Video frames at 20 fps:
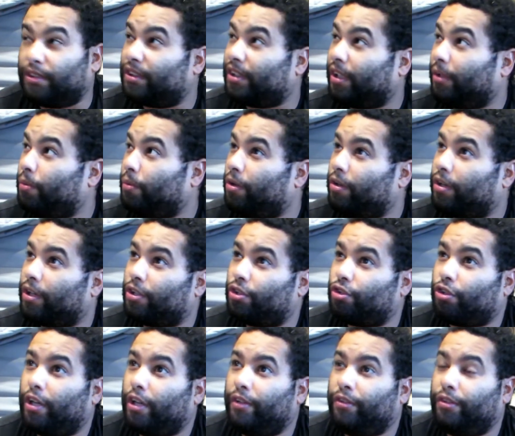So what I'm going to
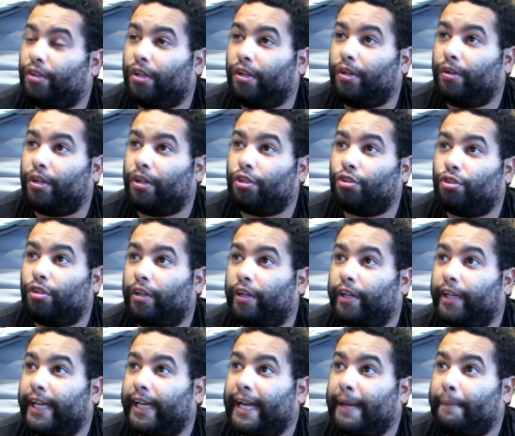try and do, I'm going to
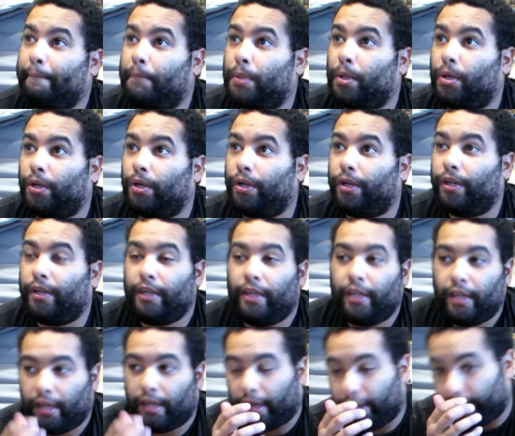try and put
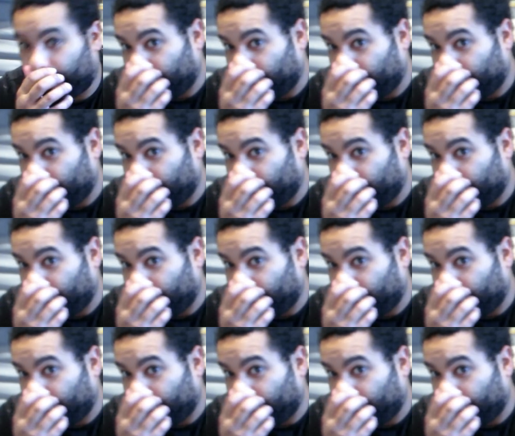a